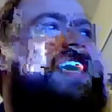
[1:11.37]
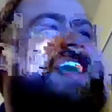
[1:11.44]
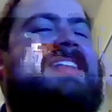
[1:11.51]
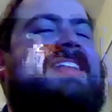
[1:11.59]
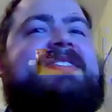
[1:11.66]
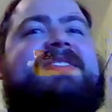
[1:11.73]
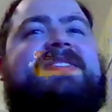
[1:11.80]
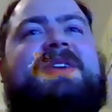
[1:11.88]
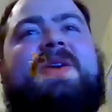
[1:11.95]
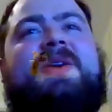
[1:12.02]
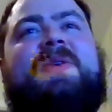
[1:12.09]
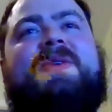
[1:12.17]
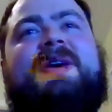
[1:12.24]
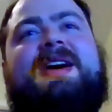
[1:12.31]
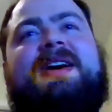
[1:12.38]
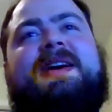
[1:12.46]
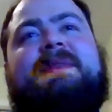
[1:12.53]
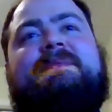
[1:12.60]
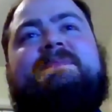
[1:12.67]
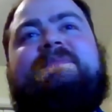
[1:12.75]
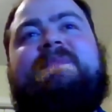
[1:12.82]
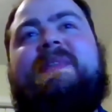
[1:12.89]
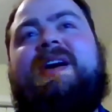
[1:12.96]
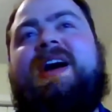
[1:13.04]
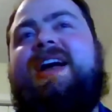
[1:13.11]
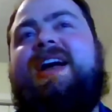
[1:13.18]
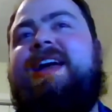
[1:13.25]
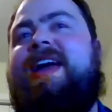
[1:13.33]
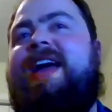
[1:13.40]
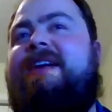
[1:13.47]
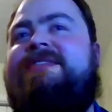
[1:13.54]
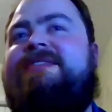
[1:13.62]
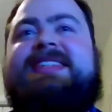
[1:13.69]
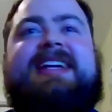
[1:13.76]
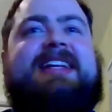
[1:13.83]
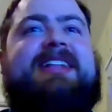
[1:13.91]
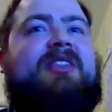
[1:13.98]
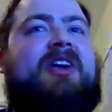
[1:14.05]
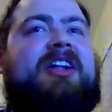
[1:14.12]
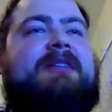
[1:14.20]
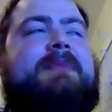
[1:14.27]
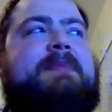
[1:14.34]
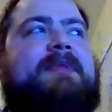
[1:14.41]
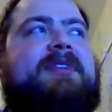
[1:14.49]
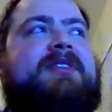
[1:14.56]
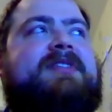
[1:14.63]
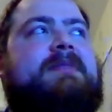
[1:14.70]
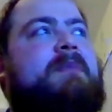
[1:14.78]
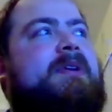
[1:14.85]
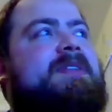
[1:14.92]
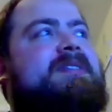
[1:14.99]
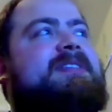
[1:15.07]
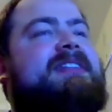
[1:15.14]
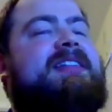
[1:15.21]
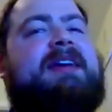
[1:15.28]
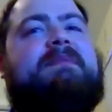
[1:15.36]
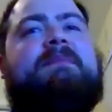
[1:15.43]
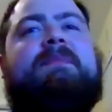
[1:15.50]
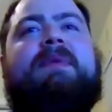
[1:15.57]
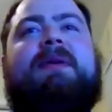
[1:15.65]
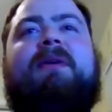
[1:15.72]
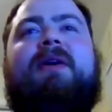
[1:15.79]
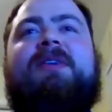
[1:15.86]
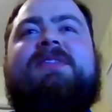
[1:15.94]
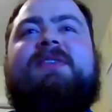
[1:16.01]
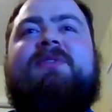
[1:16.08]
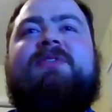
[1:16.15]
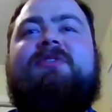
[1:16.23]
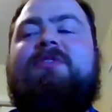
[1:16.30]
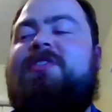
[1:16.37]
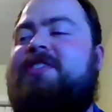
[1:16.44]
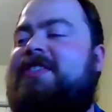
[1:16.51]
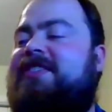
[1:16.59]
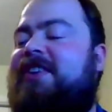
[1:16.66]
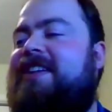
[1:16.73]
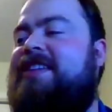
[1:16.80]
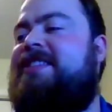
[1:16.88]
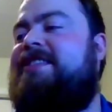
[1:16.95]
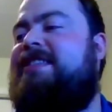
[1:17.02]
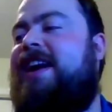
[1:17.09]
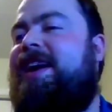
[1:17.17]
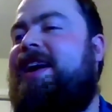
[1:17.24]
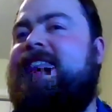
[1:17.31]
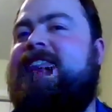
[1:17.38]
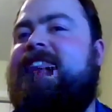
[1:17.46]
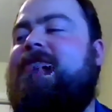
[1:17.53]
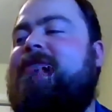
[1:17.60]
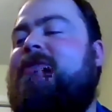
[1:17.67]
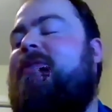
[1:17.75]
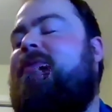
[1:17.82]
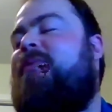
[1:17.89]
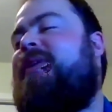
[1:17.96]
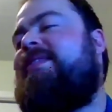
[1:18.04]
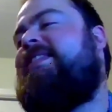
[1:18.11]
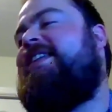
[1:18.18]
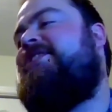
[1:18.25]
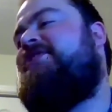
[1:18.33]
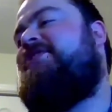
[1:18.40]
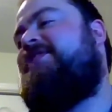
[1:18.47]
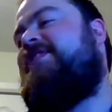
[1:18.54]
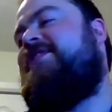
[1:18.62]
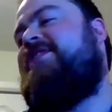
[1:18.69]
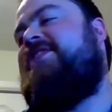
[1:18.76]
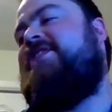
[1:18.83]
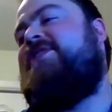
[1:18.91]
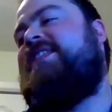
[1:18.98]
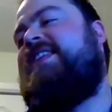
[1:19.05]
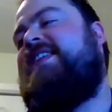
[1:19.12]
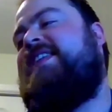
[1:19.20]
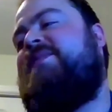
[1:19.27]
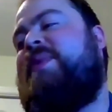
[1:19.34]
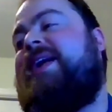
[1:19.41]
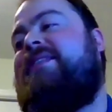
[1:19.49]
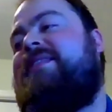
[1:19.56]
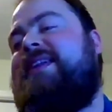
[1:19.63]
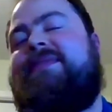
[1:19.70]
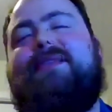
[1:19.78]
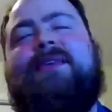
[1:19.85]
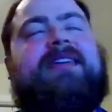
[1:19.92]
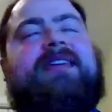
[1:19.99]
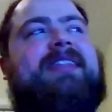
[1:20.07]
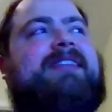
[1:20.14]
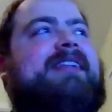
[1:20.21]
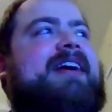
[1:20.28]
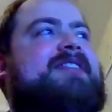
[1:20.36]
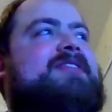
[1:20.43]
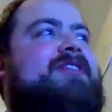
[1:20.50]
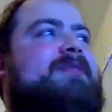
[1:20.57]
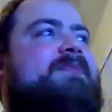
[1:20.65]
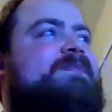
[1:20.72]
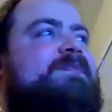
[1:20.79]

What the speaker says: And so I have seen a lot of people use it personally, but also starting to dive into what teachers are using Wakelet for in the classroom.